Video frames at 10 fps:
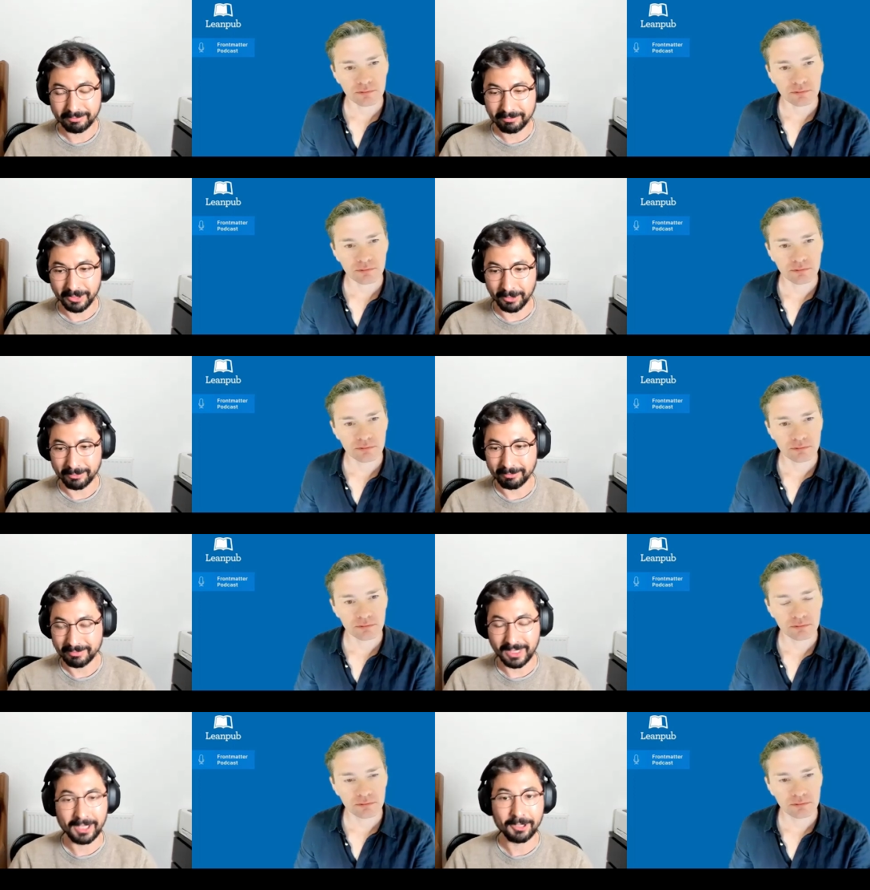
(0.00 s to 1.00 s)
Speaker 1: you know,
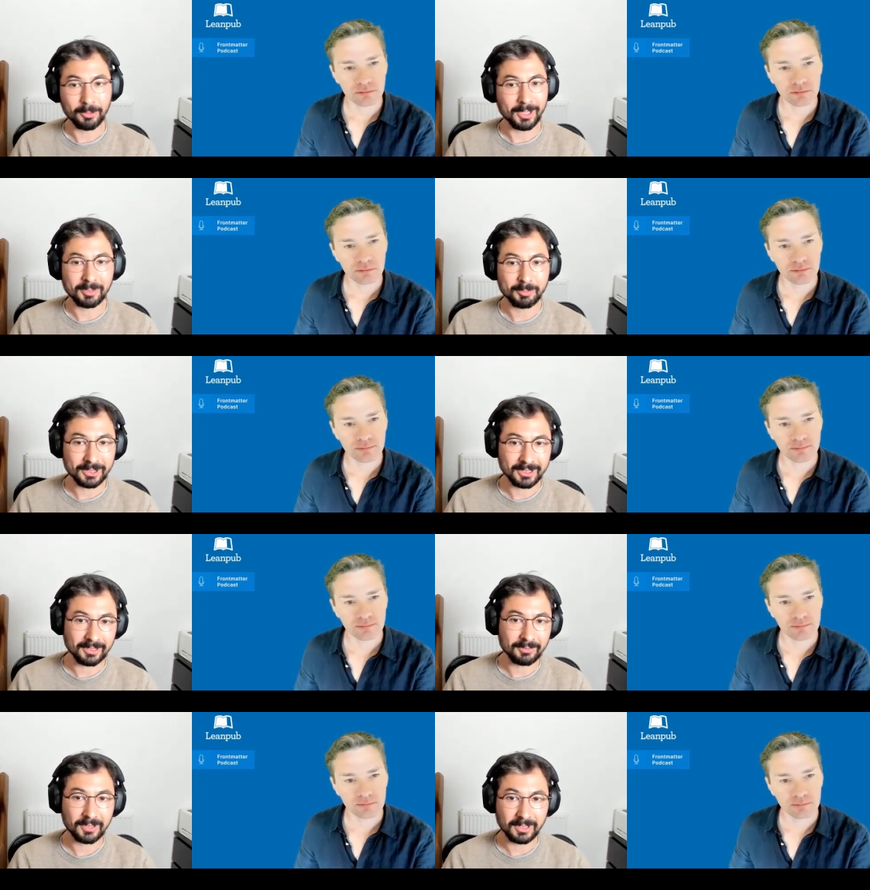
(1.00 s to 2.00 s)
10,
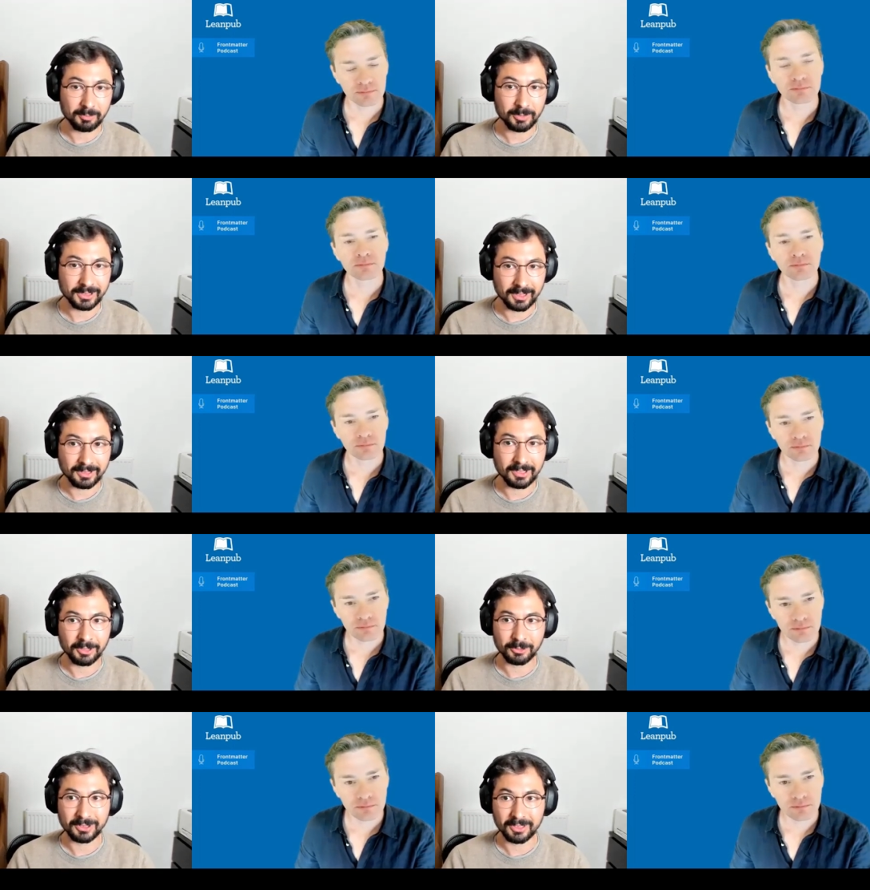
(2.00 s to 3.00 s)
20%, 30% in a
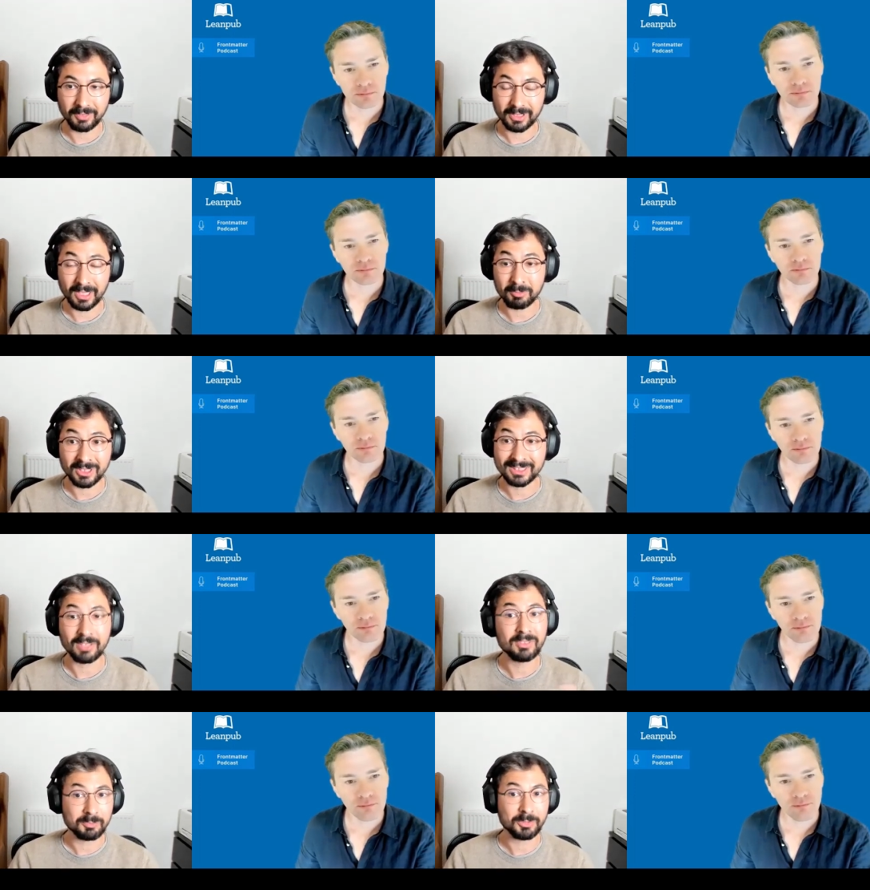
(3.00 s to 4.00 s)
good survey. That means
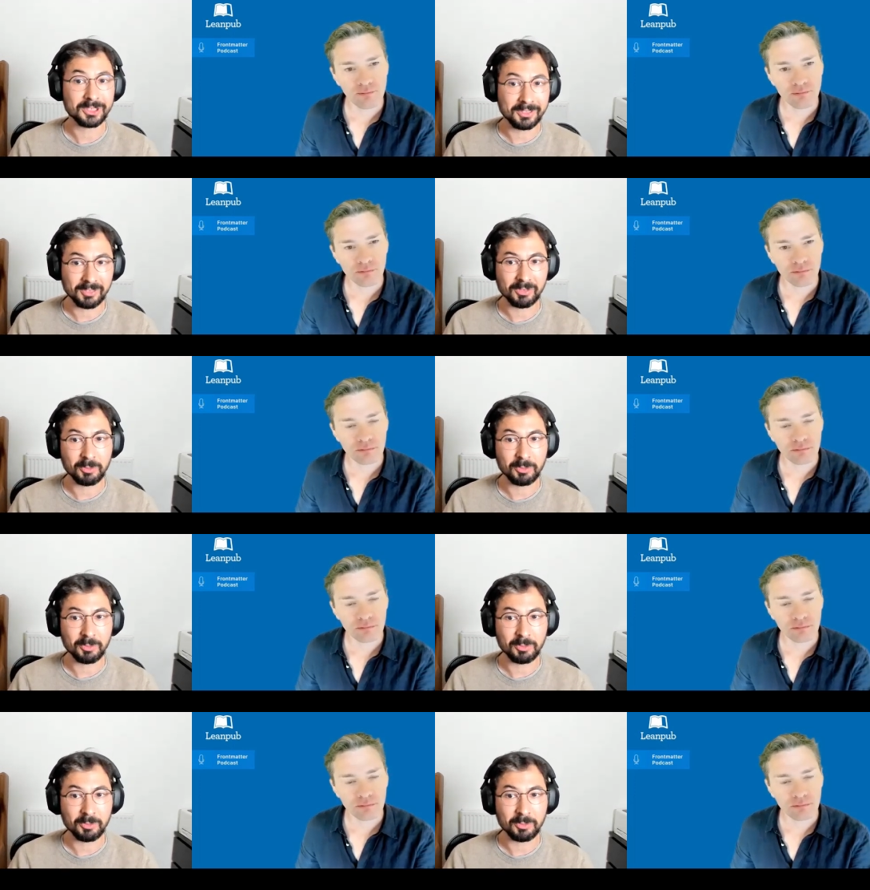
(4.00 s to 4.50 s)
70% of the